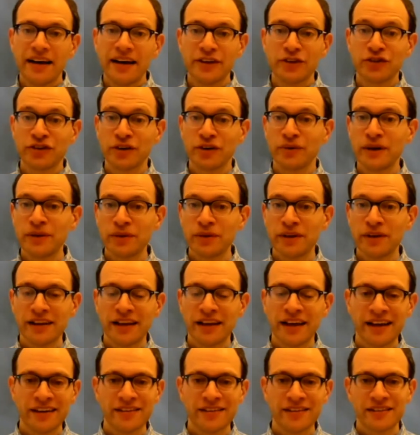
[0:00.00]
So we
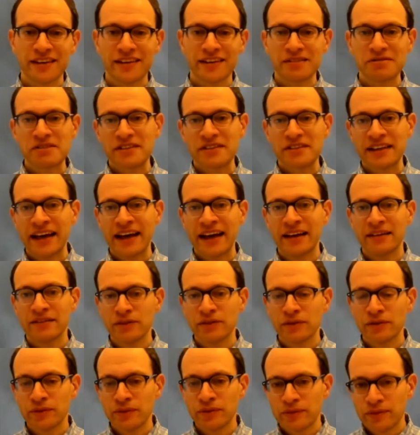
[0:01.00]
realized that
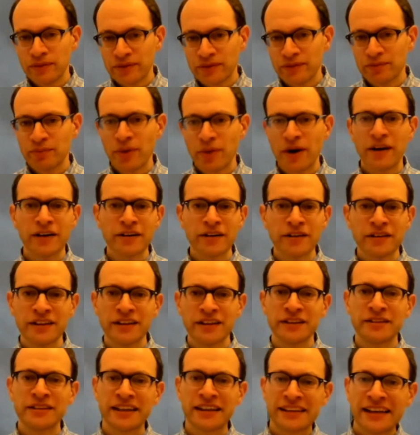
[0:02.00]
part of
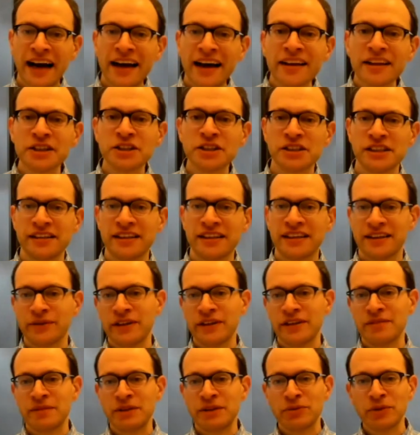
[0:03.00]
the technology that
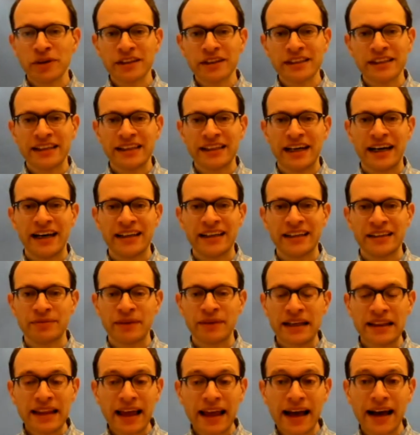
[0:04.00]
we've been working on in
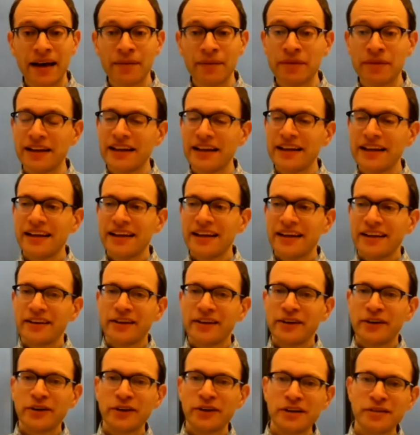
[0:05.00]
my lab
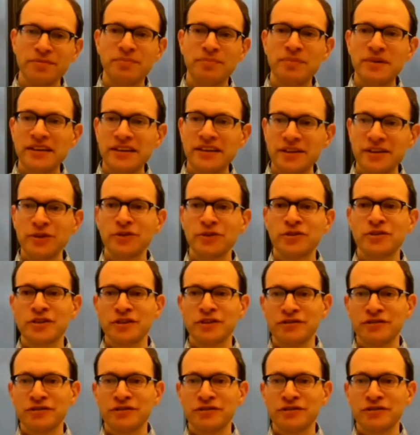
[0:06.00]
could be used to